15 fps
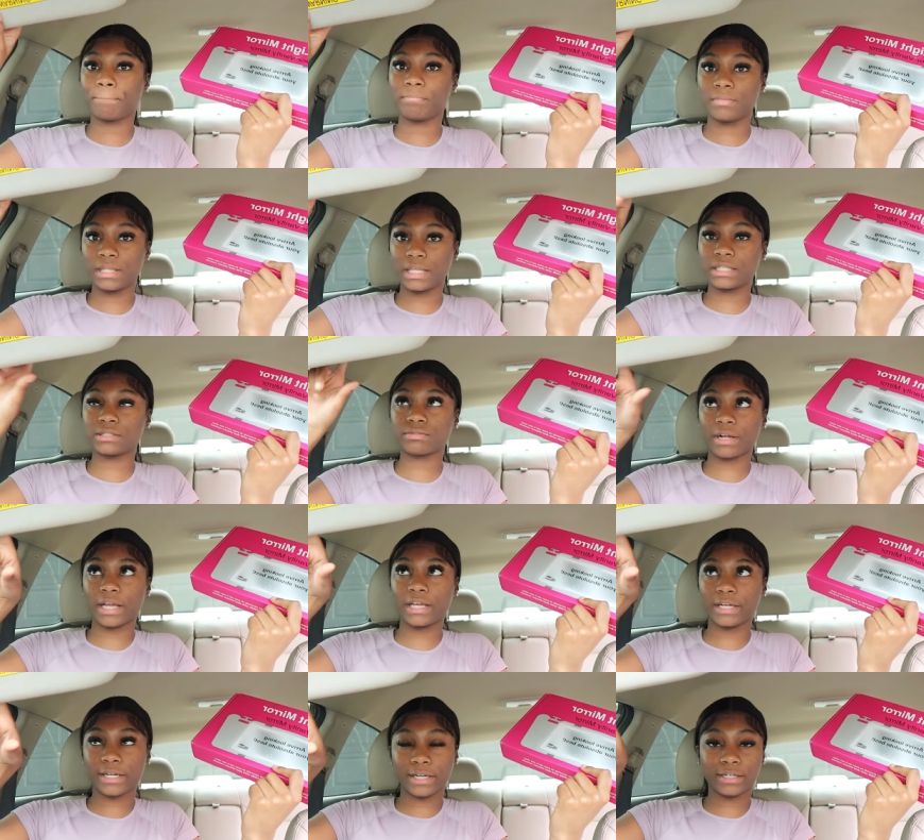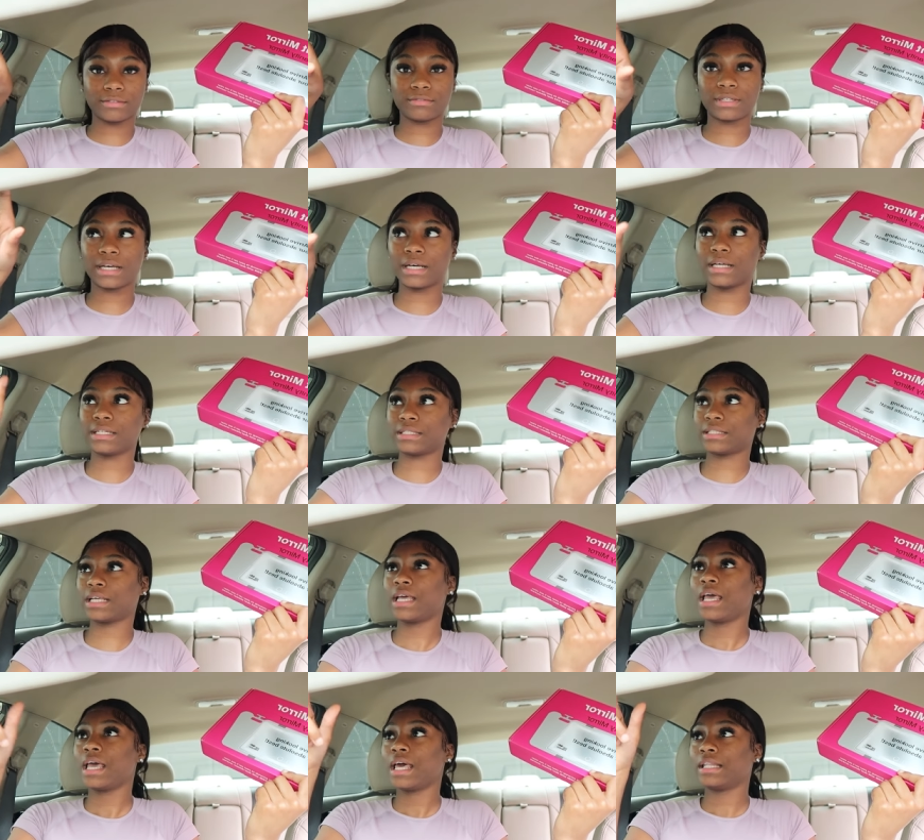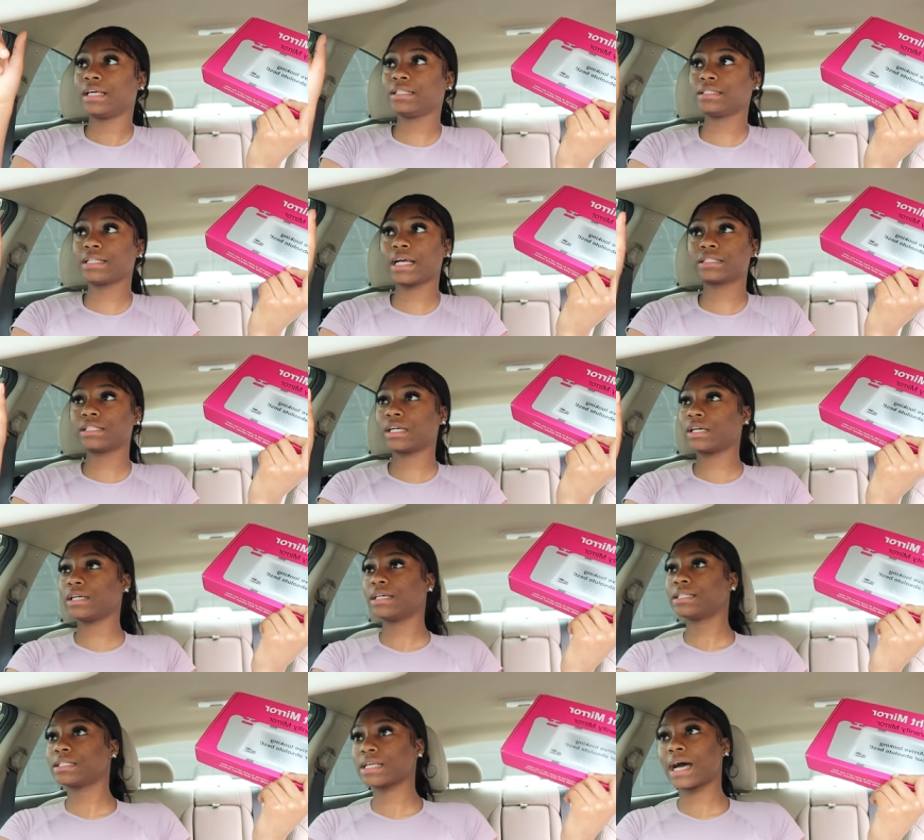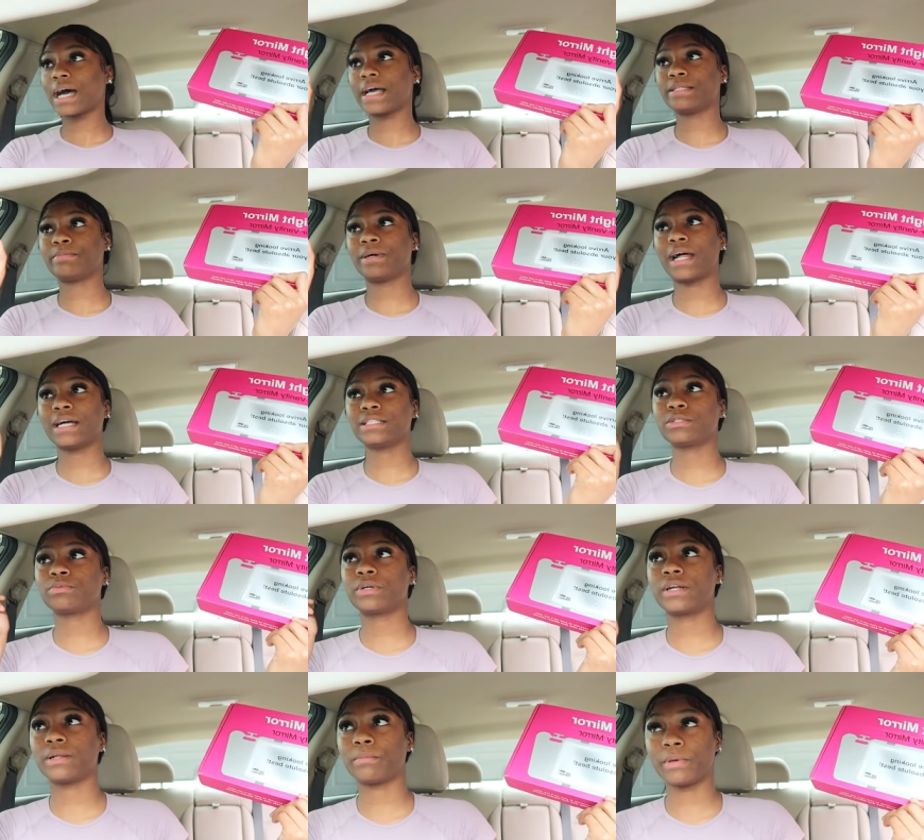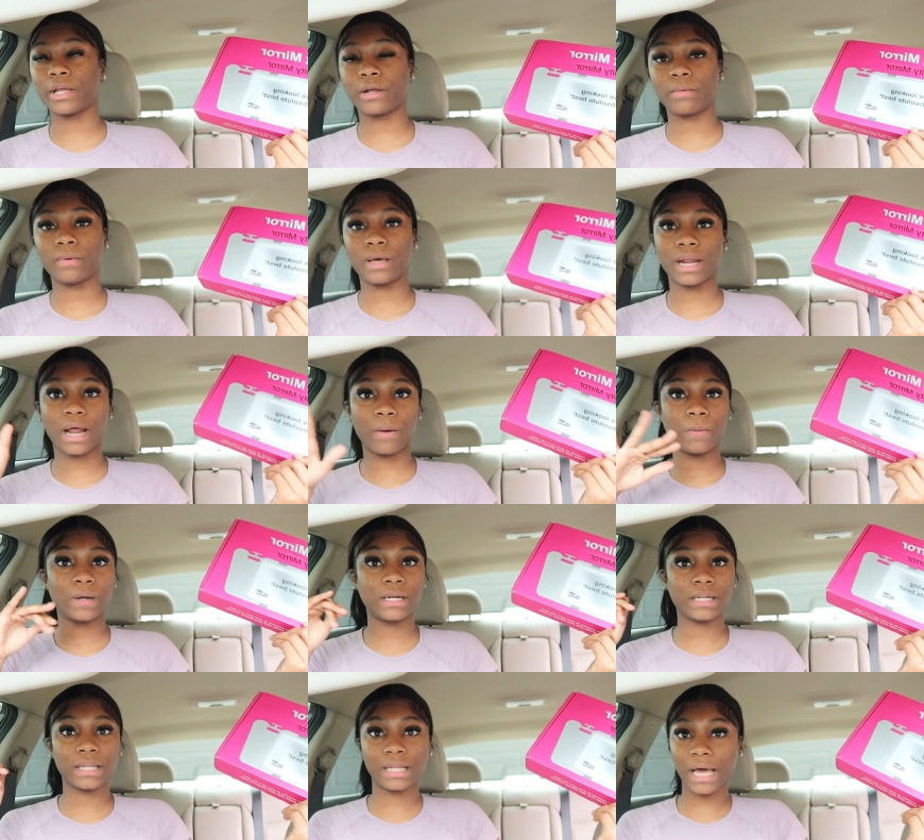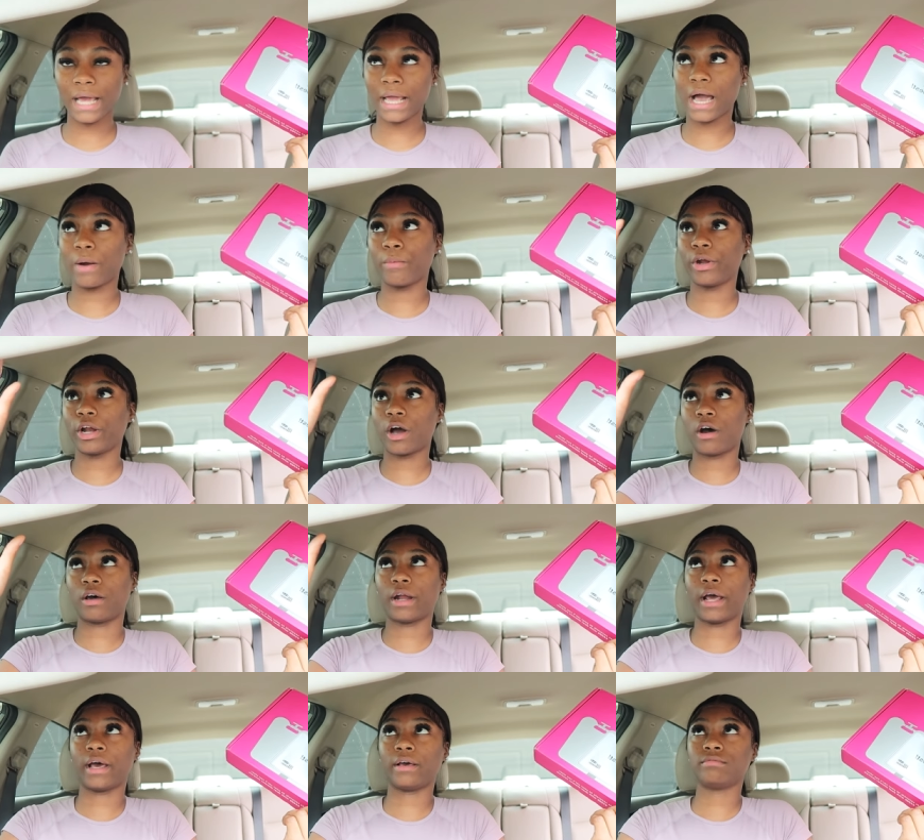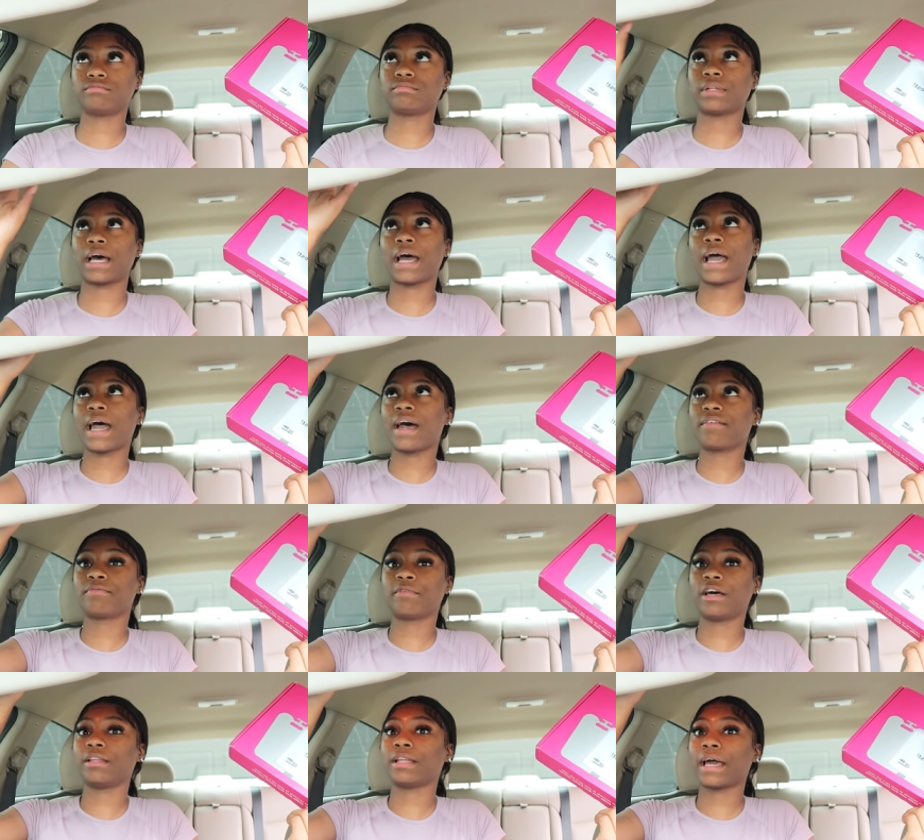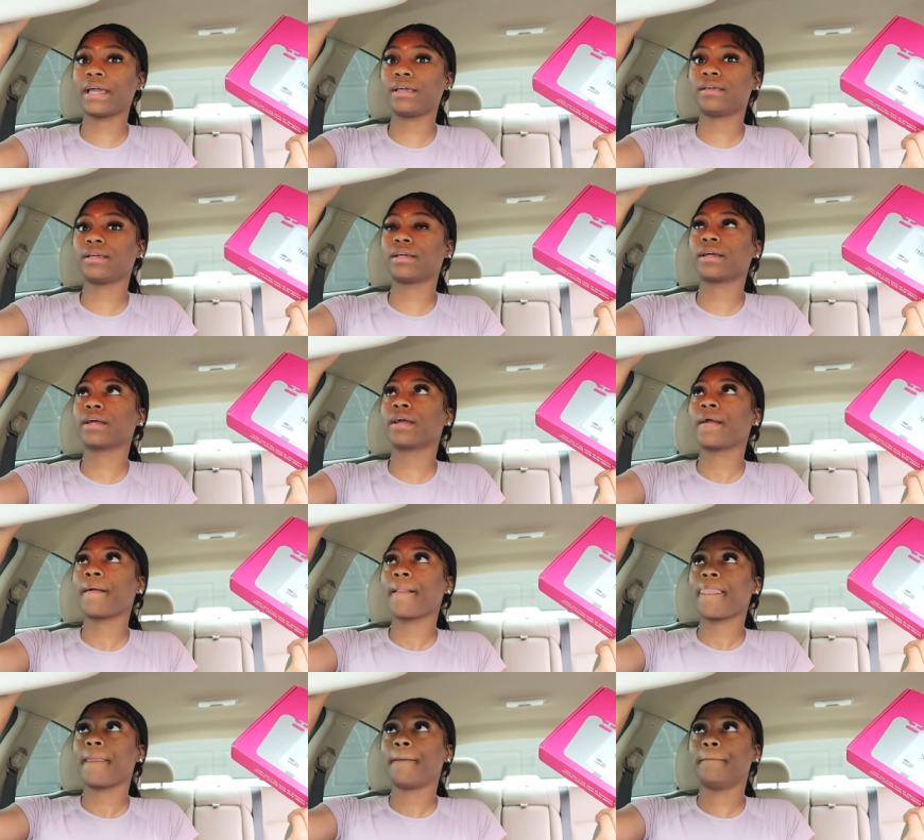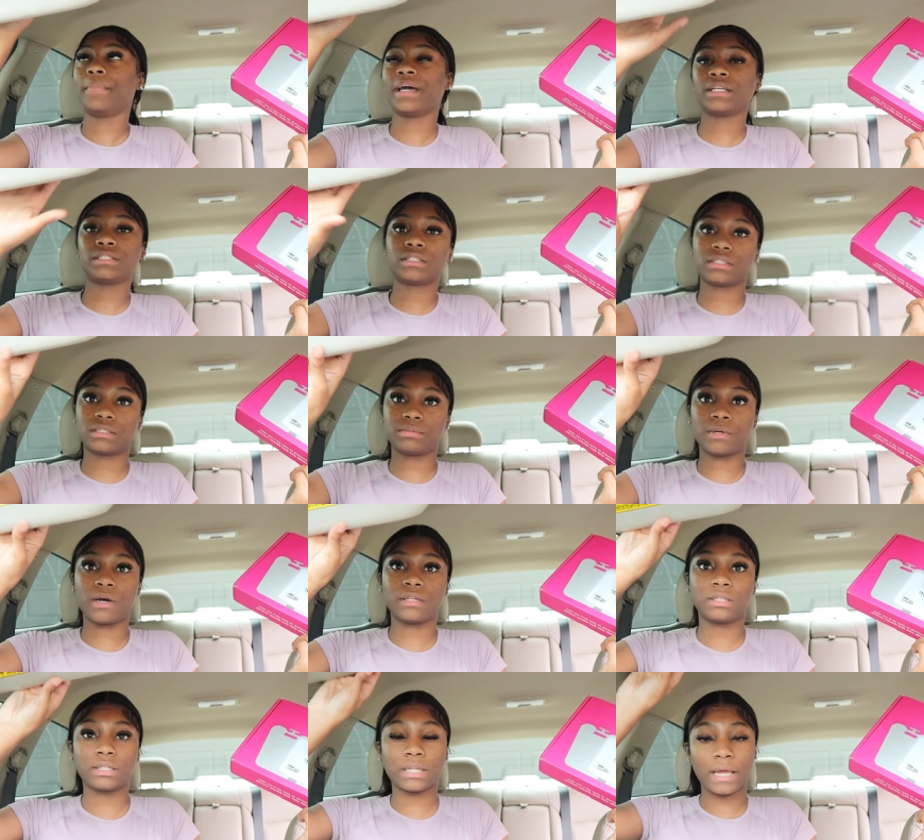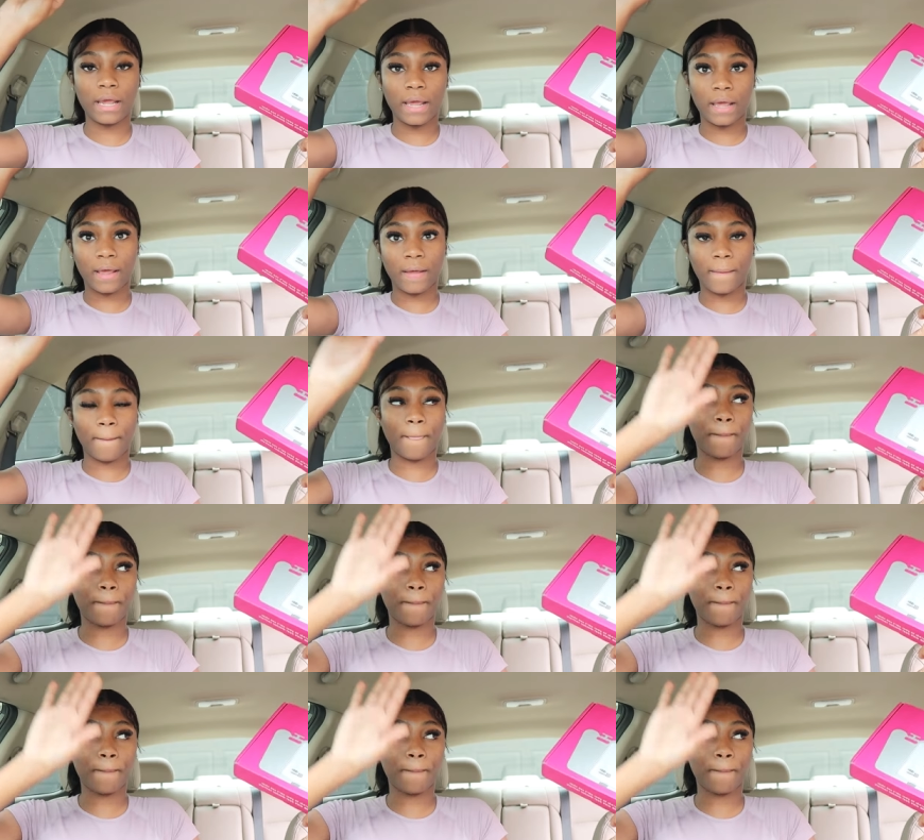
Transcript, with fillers: this right here because this is actually a good size but i just wanted a bigger one i wanted the light i wanted all that i have a light here but it's just a smaller light and